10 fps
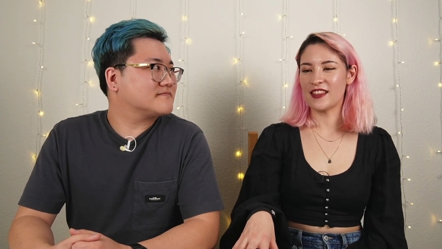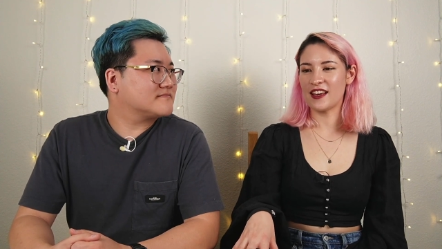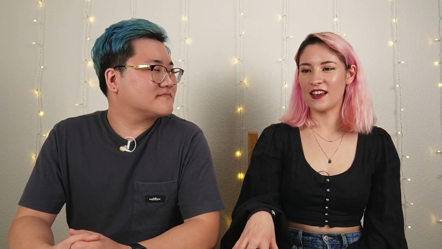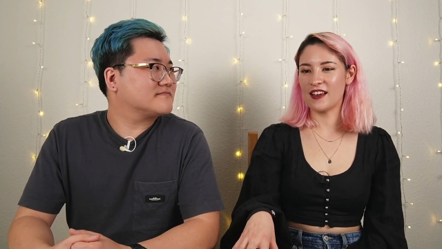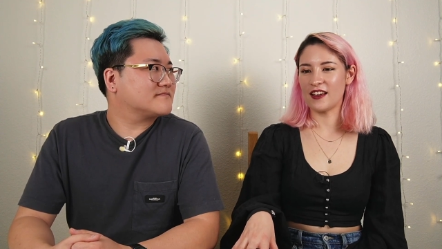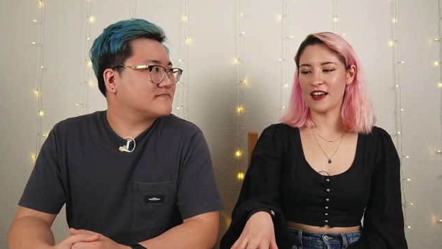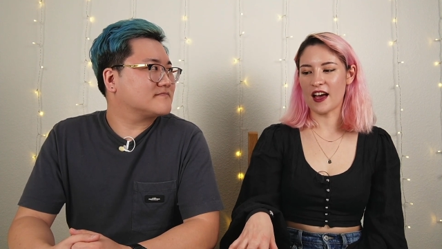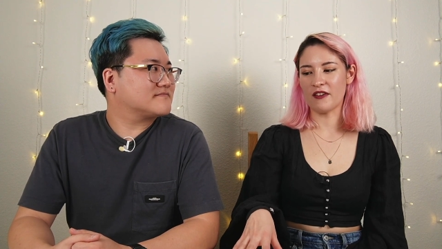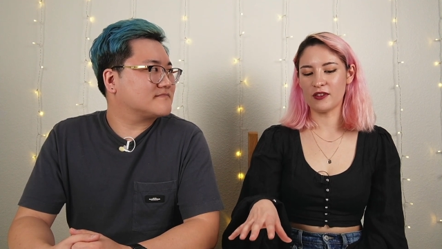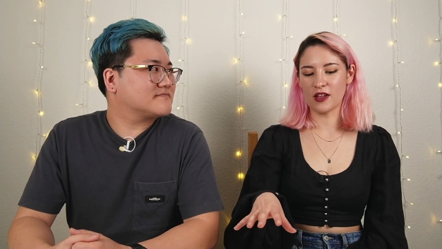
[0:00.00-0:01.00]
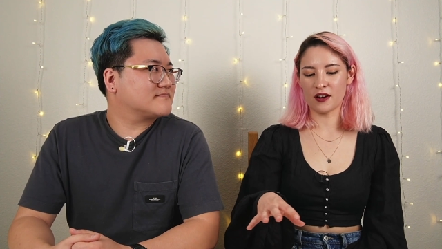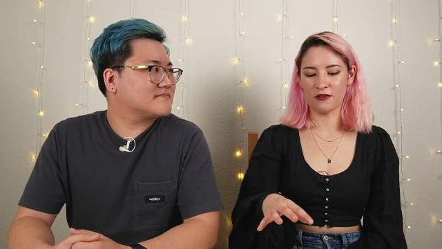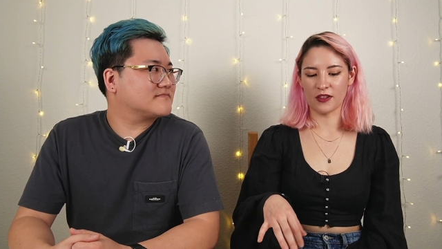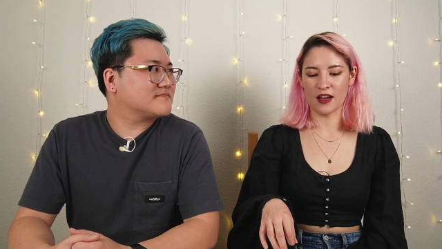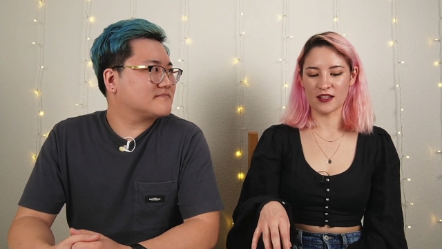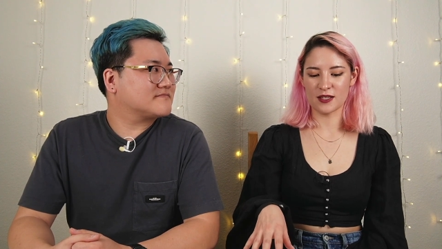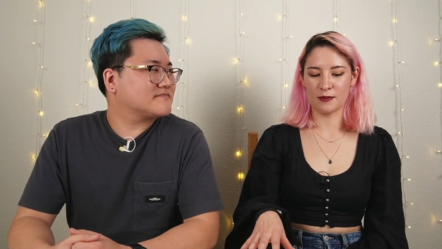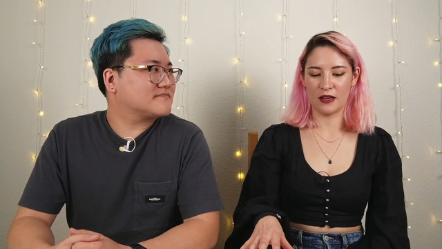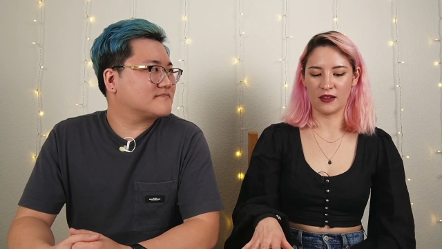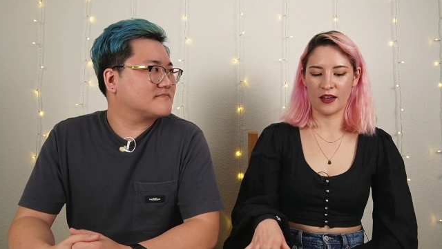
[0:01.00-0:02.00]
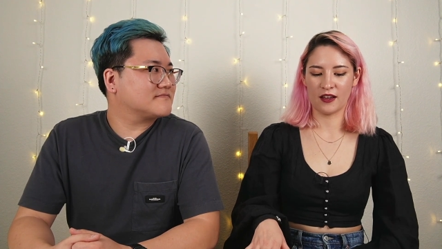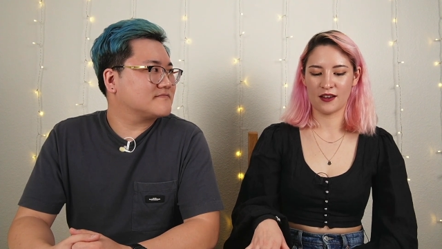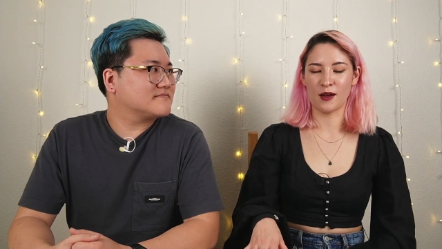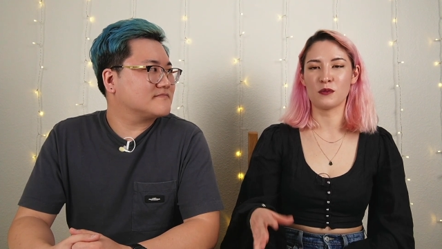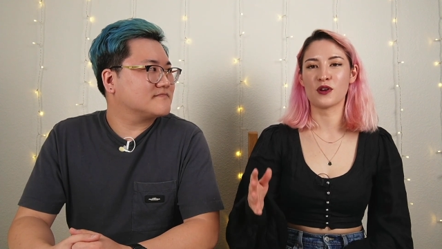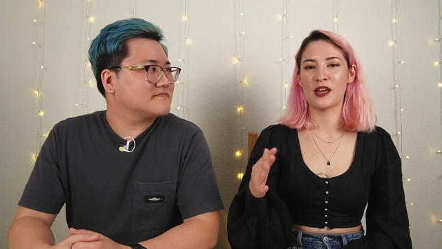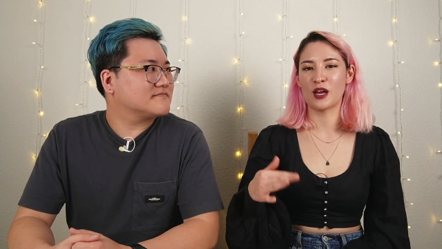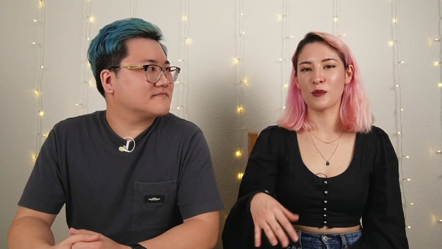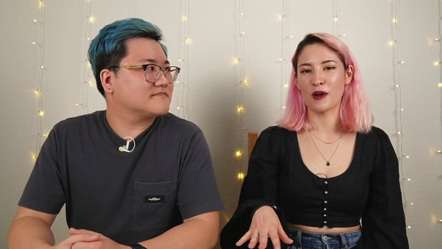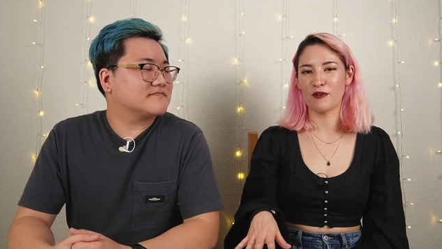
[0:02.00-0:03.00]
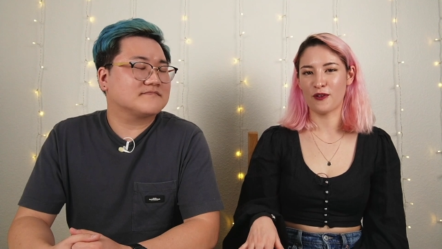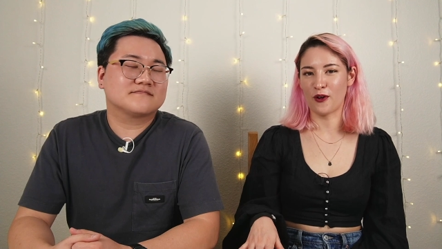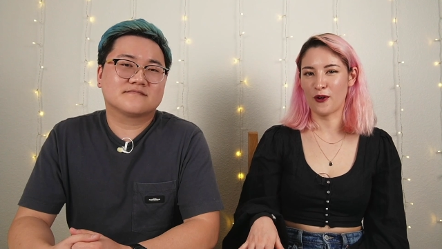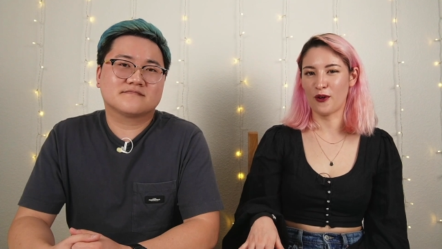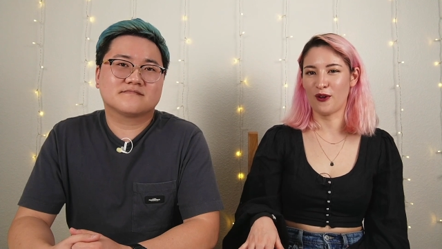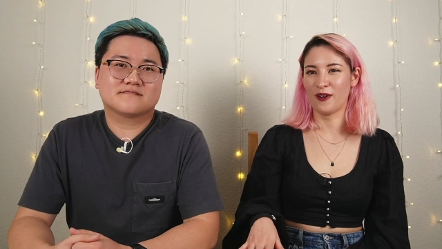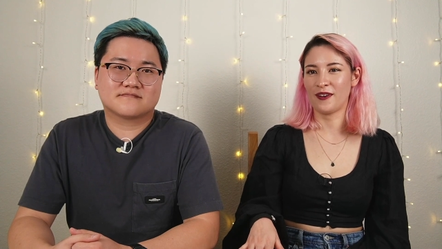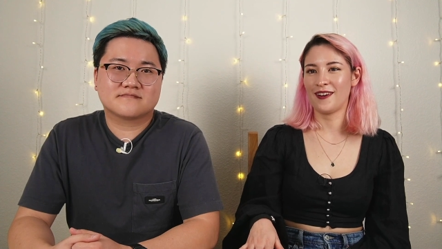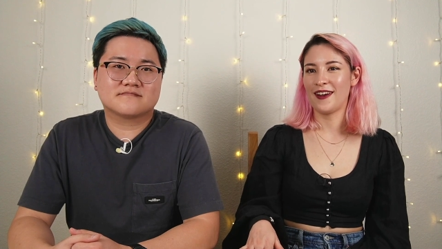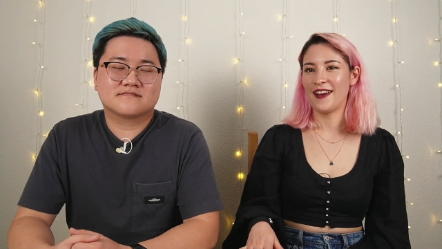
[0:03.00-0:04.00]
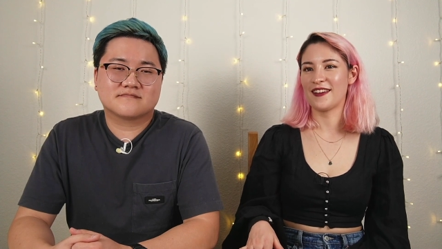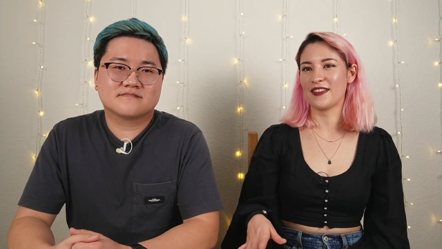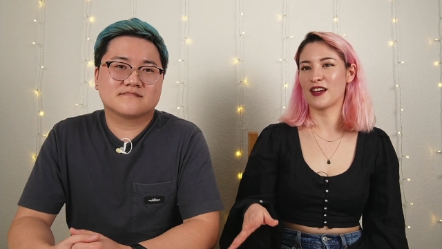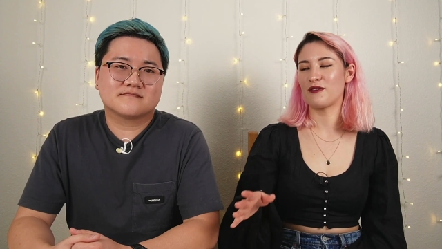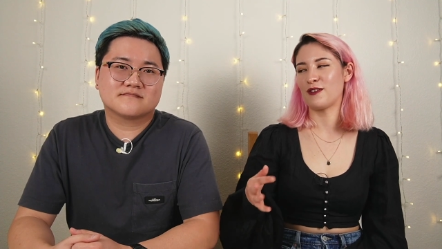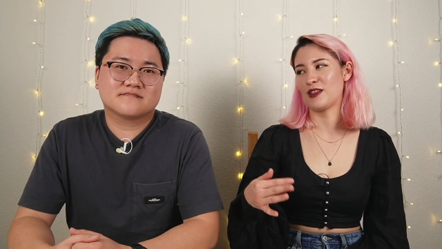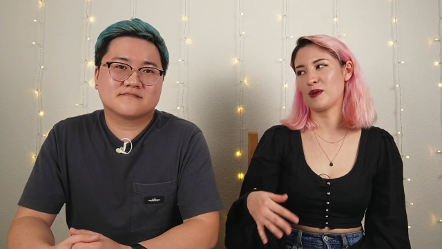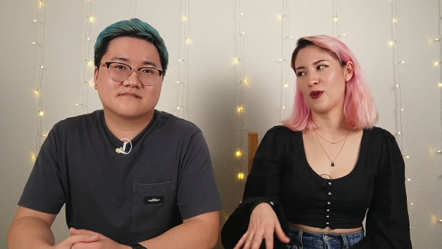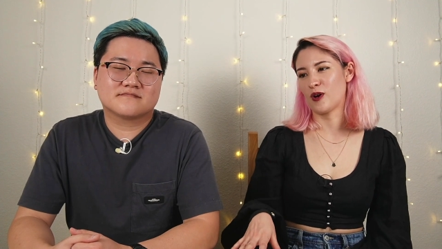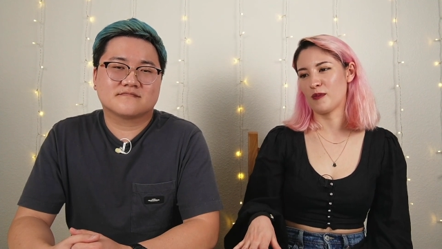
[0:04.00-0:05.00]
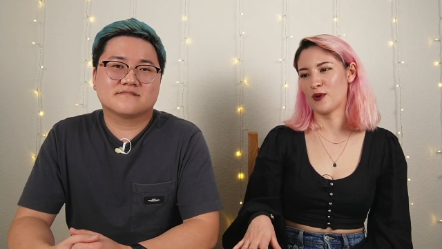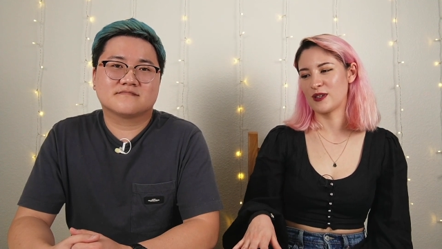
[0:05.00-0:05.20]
Speaker 1: They have a lot of lines about like I'm looking at my phone and like feeling more and more